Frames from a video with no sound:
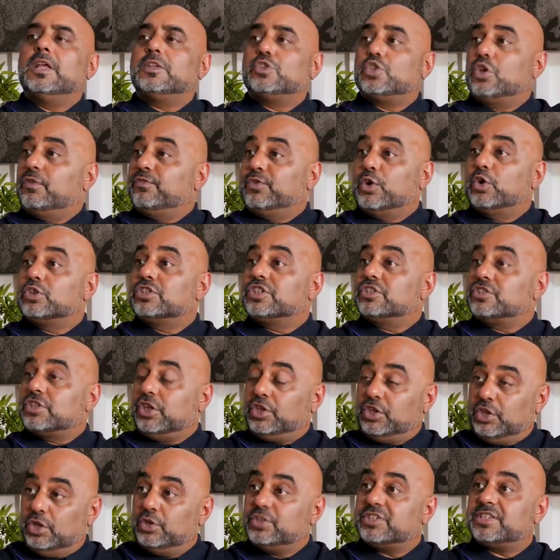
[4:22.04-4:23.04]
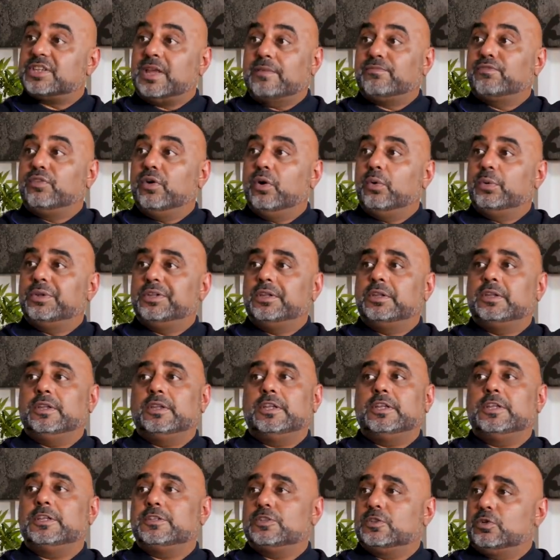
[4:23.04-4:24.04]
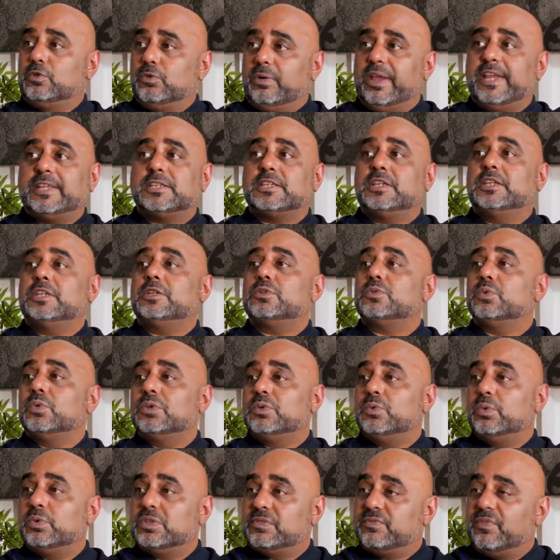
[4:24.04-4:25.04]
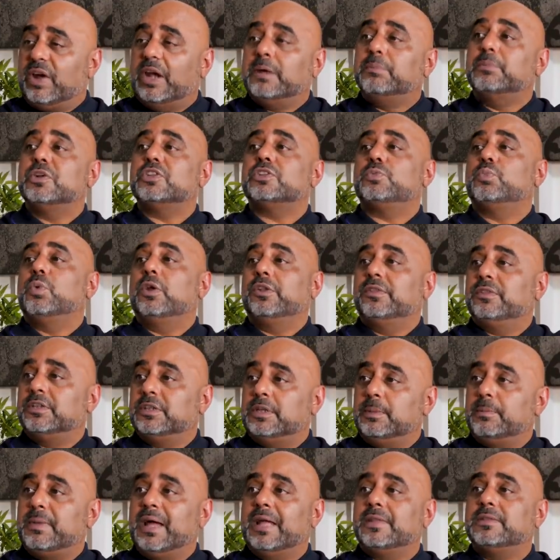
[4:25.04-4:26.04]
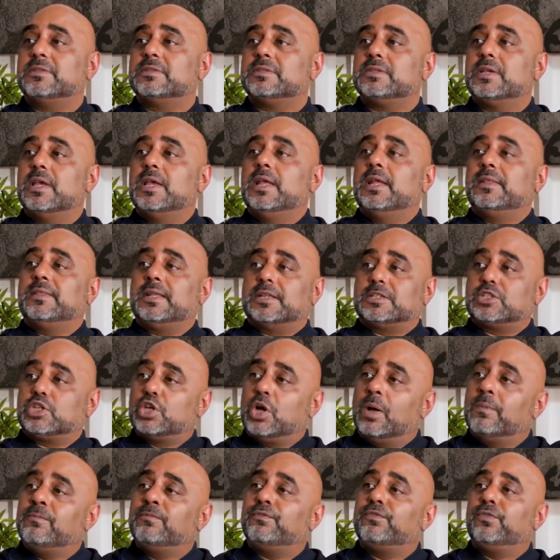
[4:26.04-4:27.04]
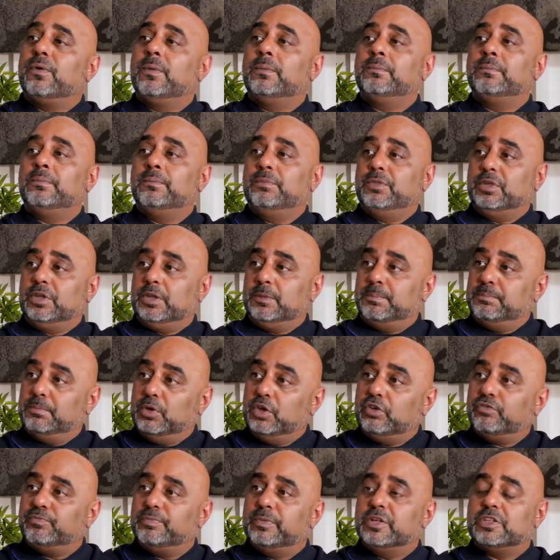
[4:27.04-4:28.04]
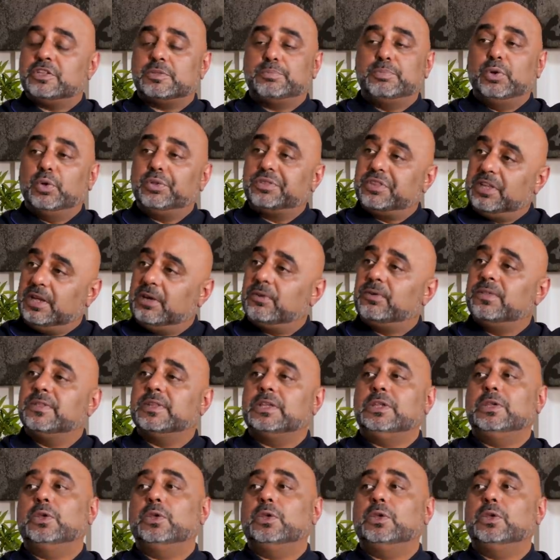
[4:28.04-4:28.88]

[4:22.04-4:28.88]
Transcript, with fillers: So, of course, it's a huge step forward and it's great, and it was very much one of the demands that's come from the movements both here in the